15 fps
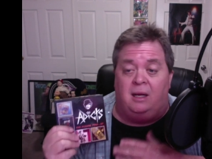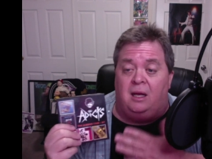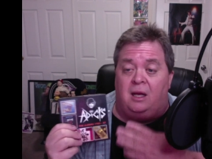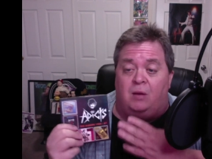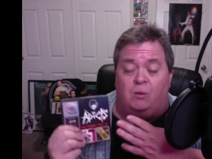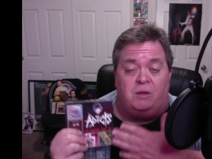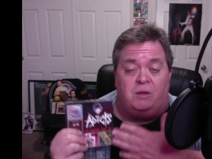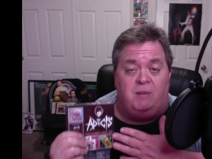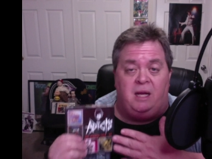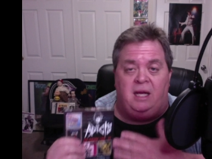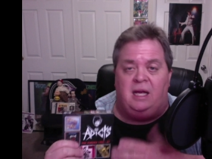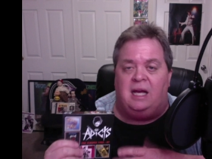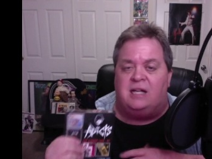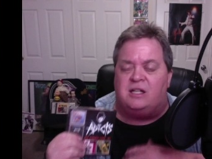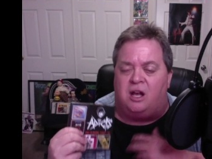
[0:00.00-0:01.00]
with me,
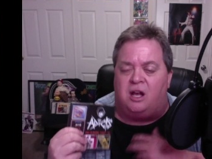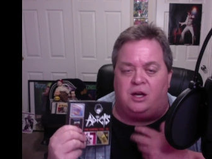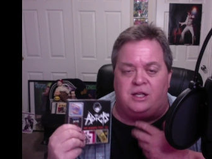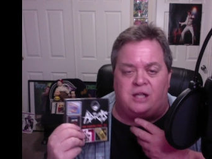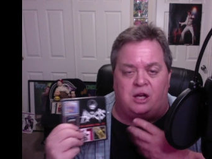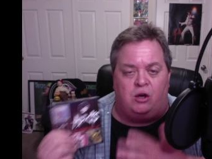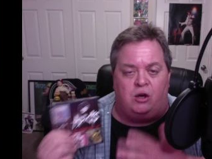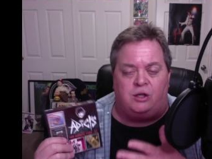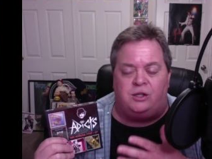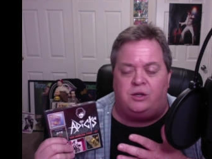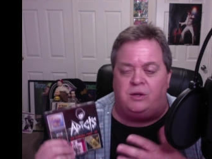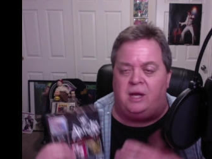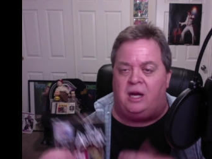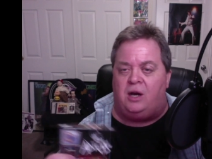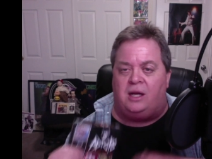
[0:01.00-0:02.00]
as long as the hooks are
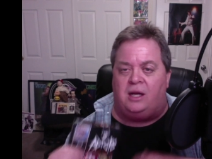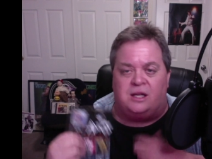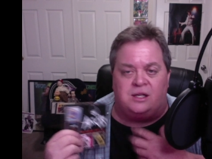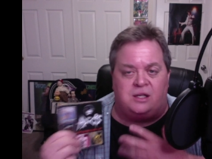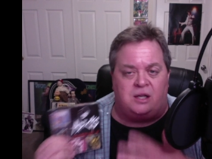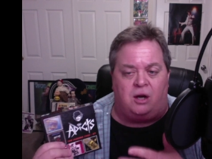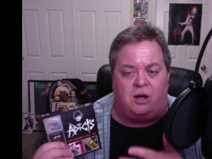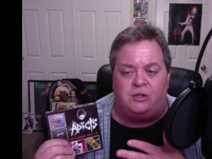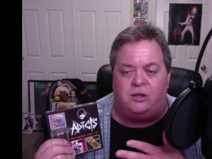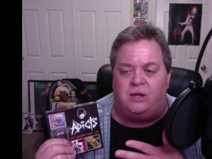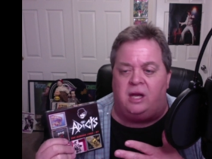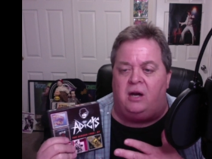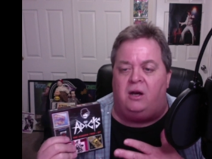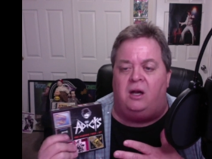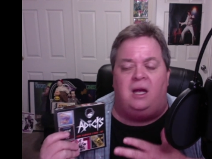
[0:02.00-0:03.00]
there and the songs are
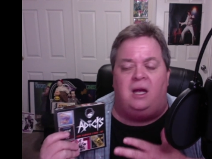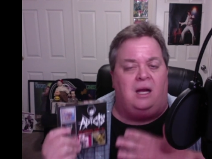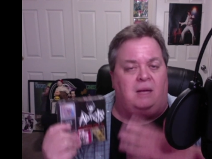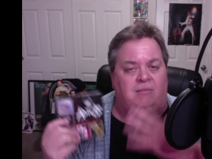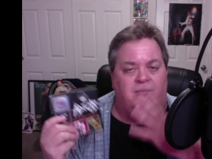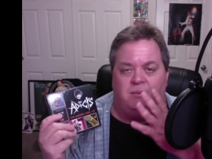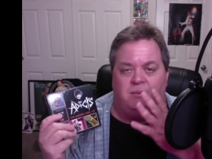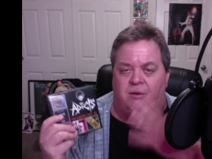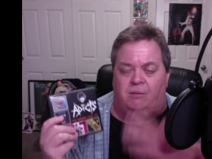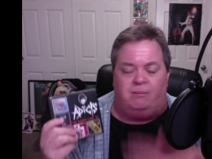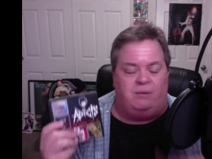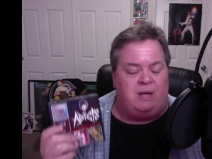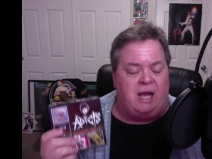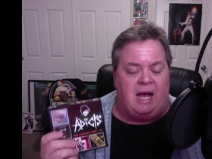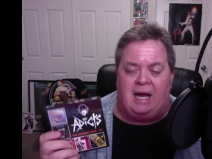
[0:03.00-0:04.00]
there,
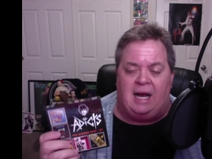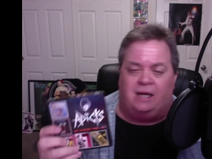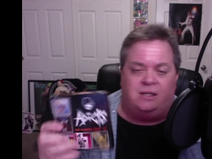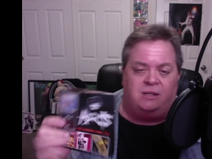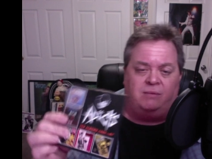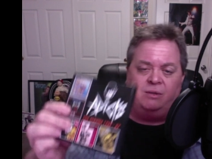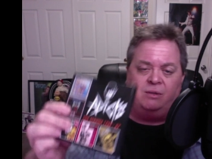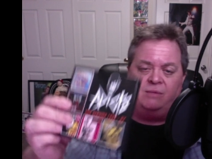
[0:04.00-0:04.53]
the Adicts, just